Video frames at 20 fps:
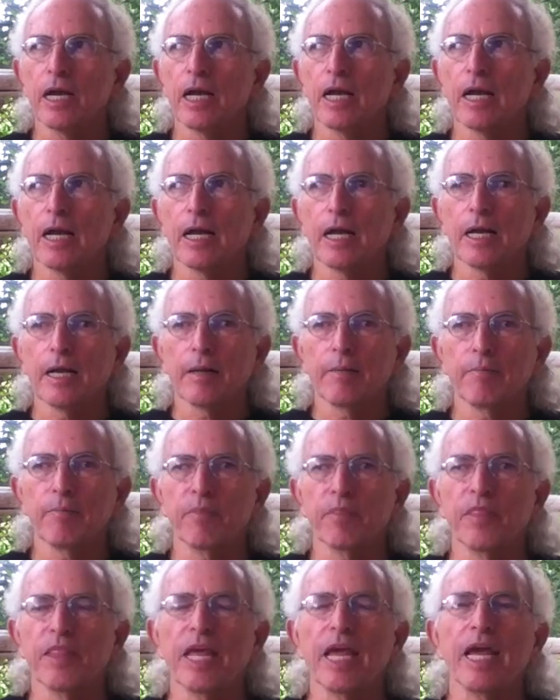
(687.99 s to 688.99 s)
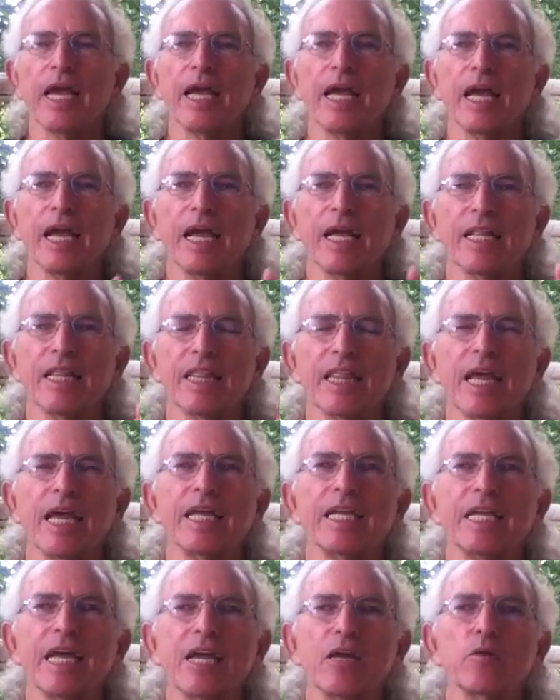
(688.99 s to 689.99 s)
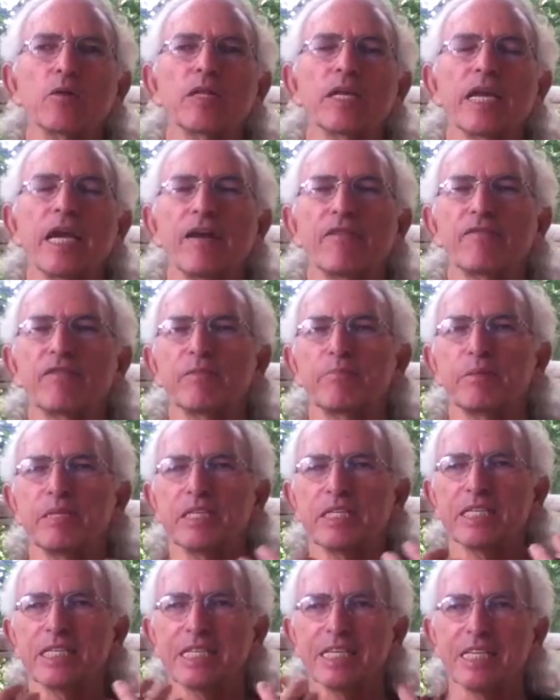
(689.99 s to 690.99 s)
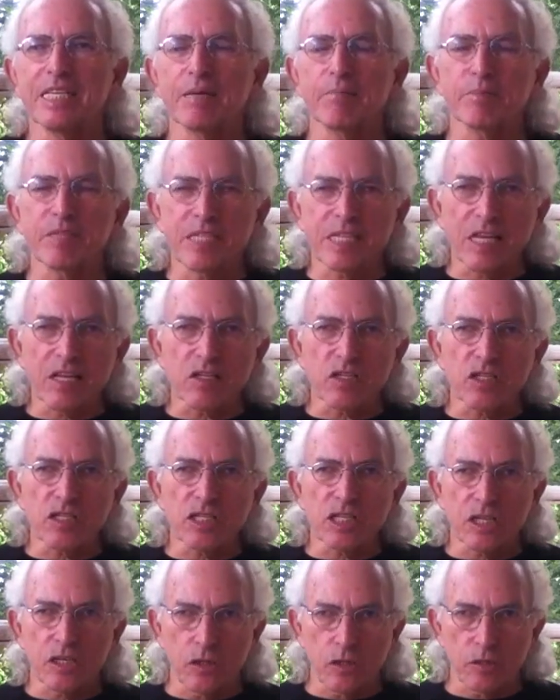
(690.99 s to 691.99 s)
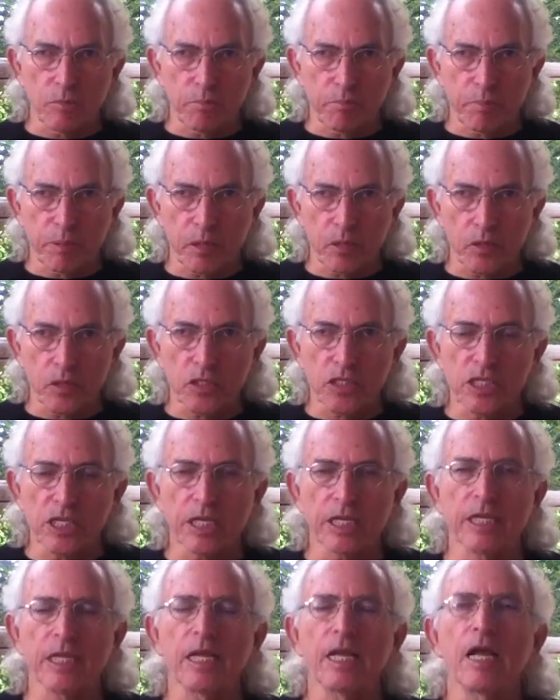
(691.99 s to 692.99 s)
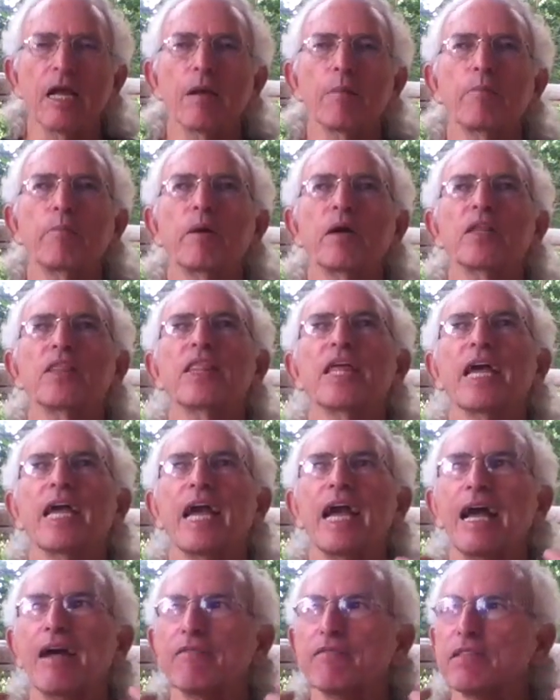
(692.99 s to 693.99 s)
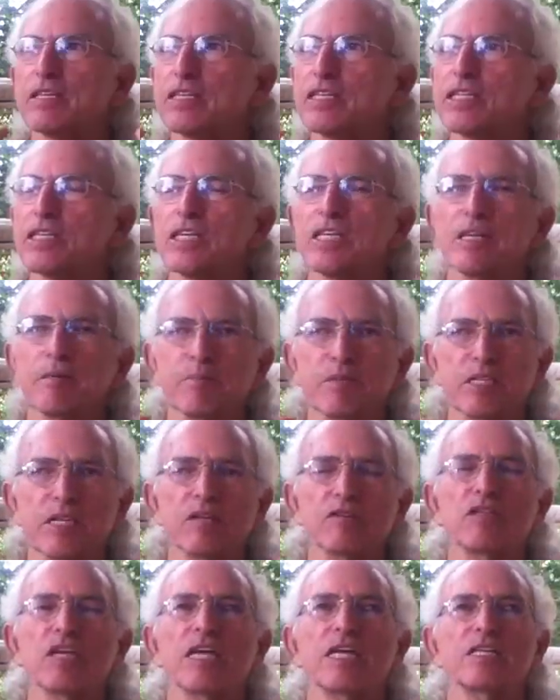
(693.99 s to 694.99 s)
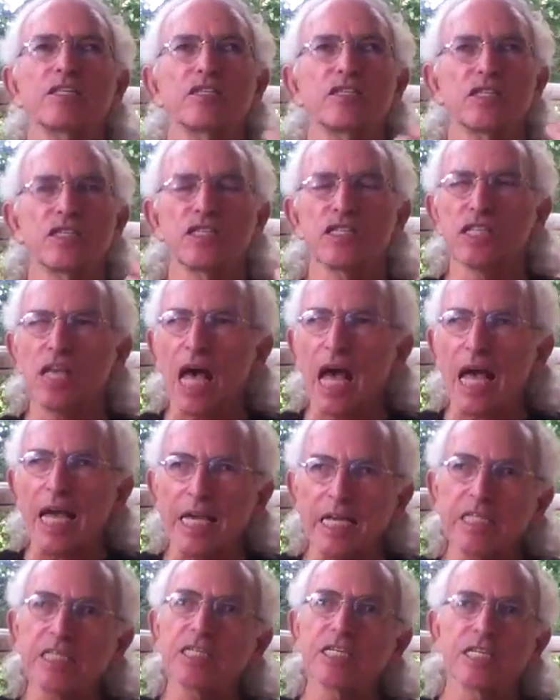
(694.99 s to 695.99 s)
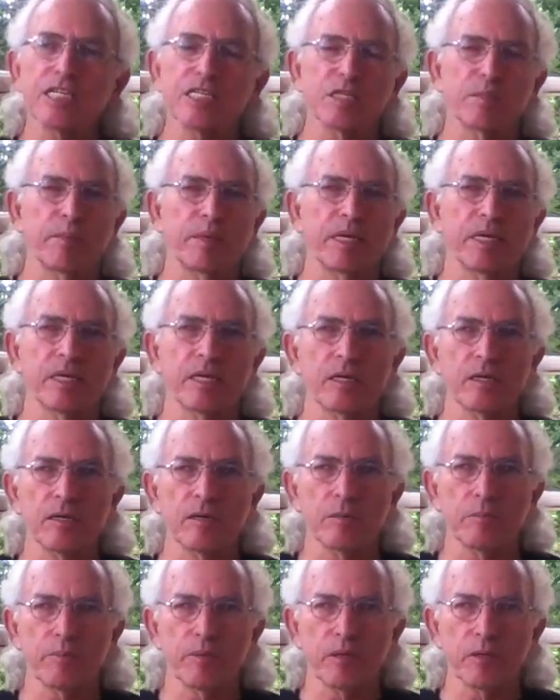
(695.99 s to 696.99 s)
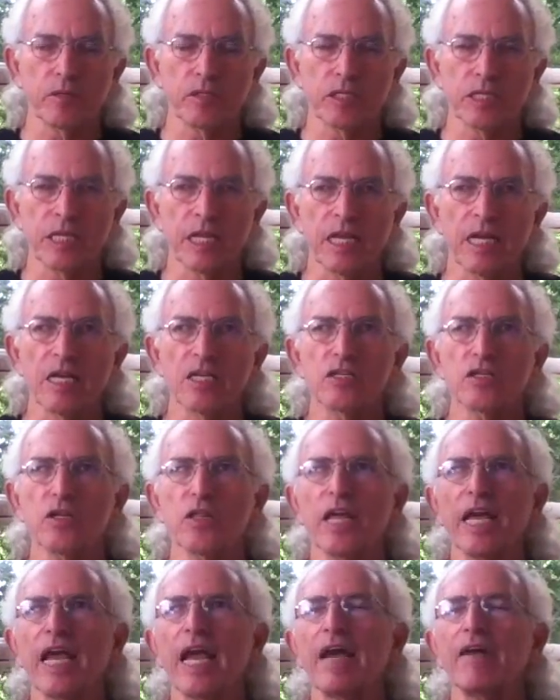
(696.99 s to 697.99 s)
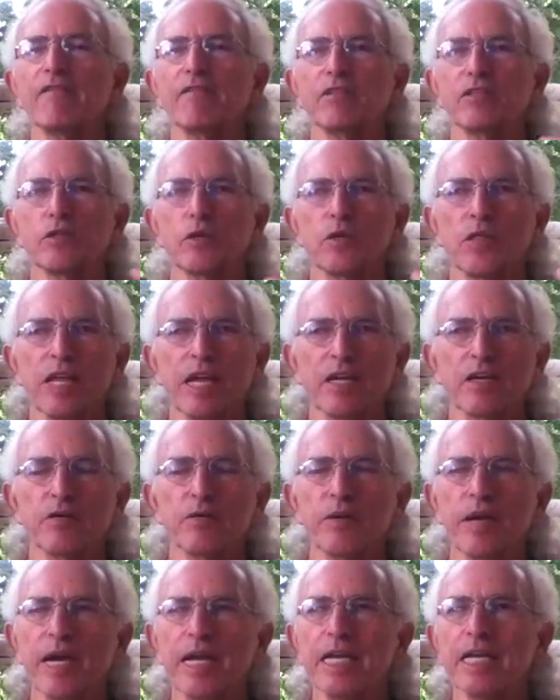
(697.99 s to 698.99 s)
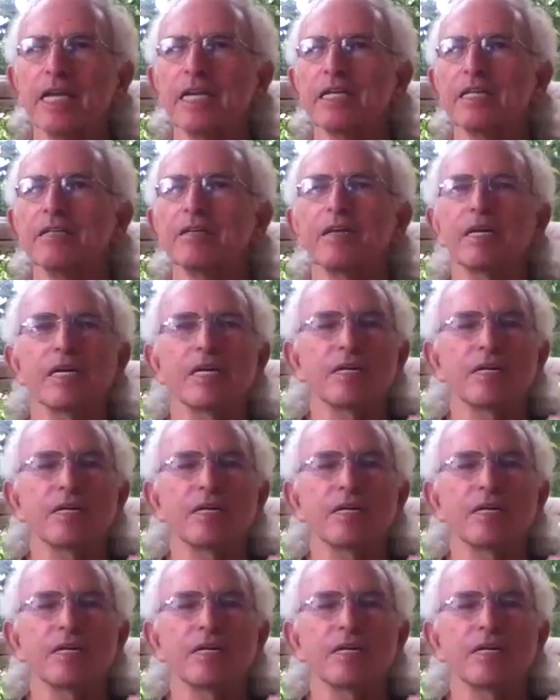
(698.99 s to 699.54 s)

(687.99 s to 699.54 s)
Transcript: they not only have to see themselves as a good person, but they have to see themselves in society as being a good person. So they're creating